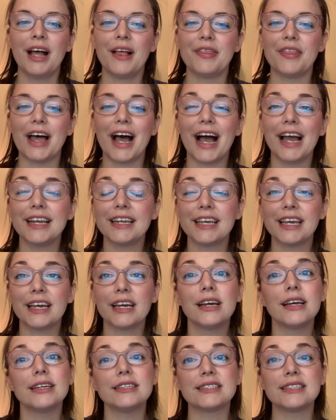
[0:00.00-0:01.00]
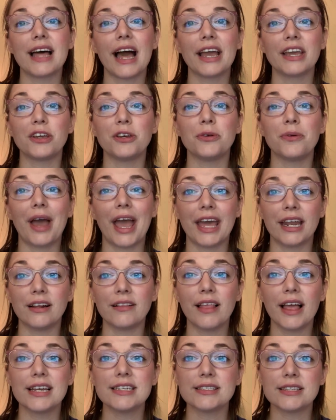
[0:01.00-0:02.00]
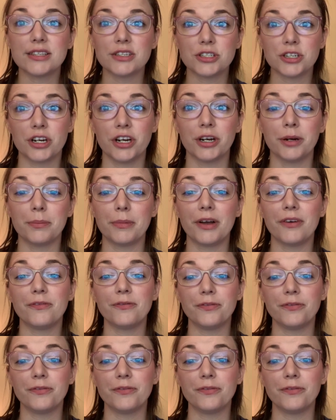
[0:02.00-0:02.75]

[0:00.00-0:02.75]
The idea is that you analyze the term